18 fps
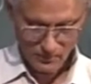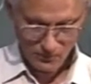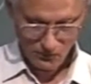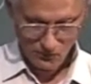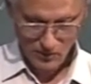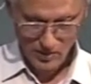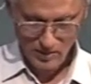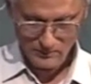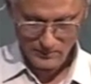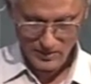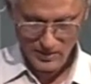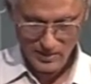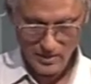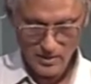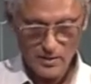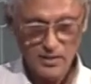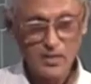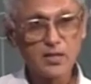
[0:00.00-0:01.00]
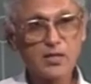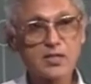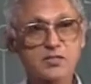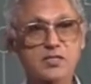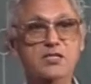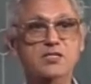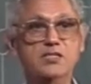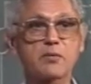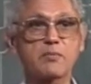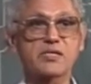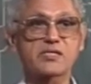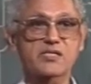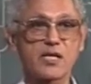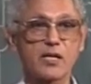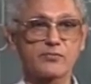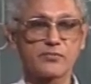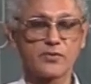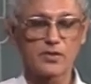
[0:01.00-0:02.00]
from the system
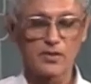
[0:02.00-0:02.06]
itself.